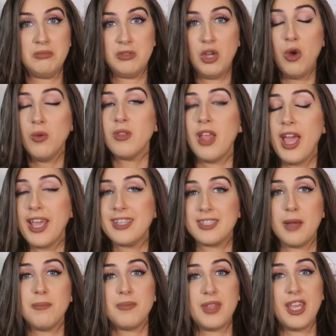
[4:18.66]
don't like
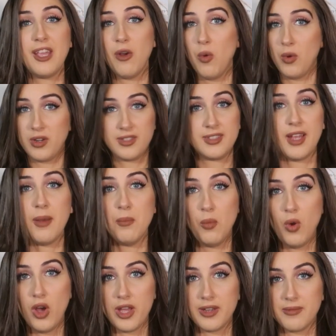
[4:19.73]
something or
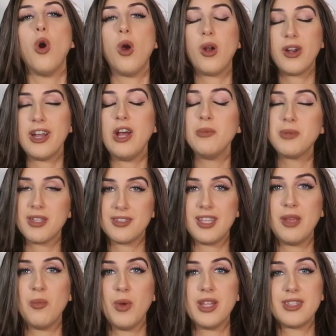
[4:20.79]
someone. Or it helps us
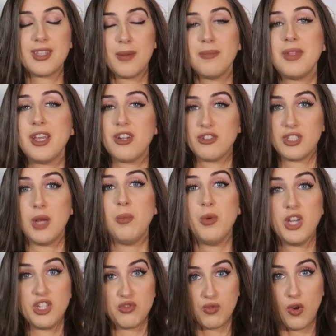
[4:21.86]
see when something or
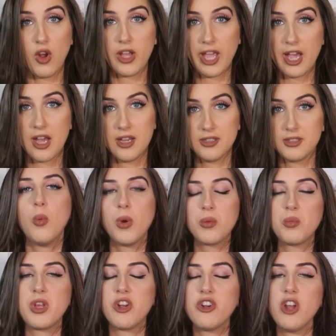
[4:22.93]
someone is wronging us.
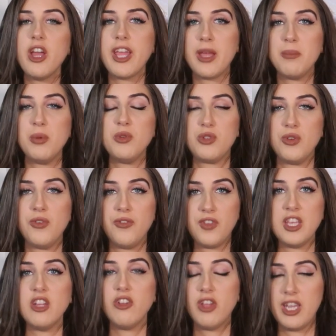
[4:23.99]
When we are not able to
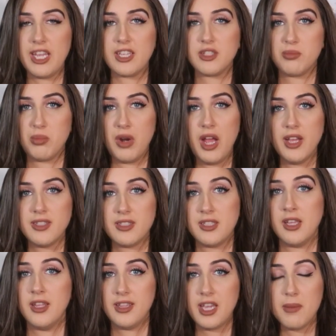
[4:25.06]
feel and
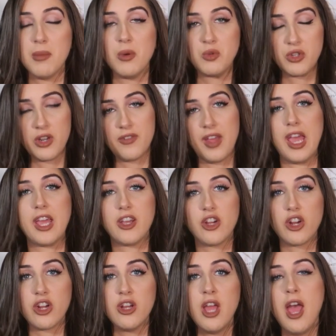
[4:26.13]
express the emotion of
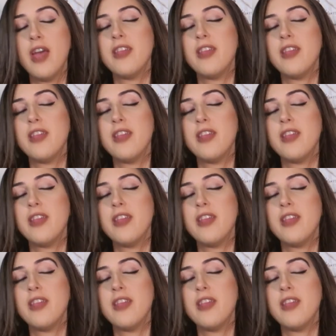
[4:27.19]
anger,